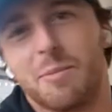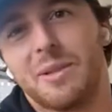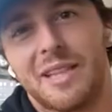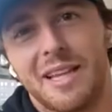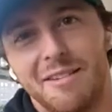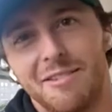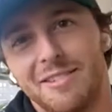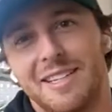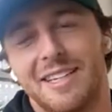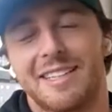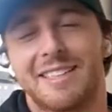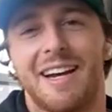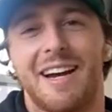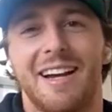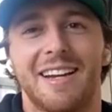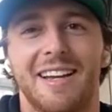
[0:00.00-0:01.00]
But then it was like
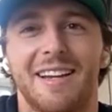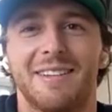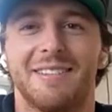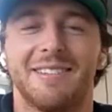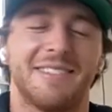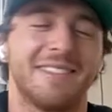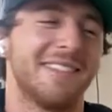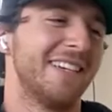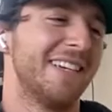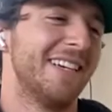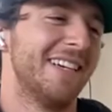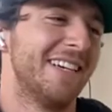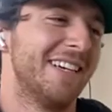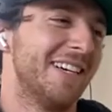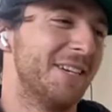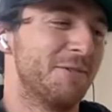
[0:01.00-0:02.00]
tie-dye
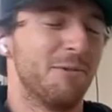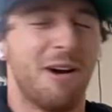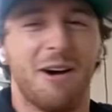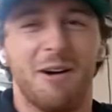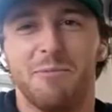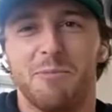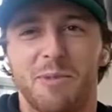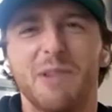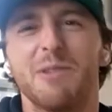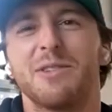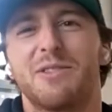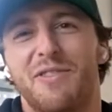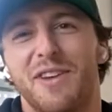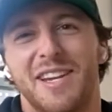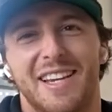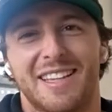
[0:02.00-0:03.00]
as well. But it was
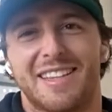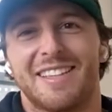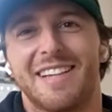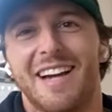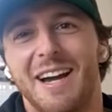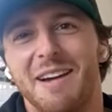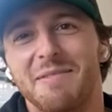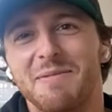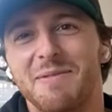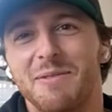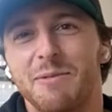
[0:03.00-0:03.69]
fitting at the time.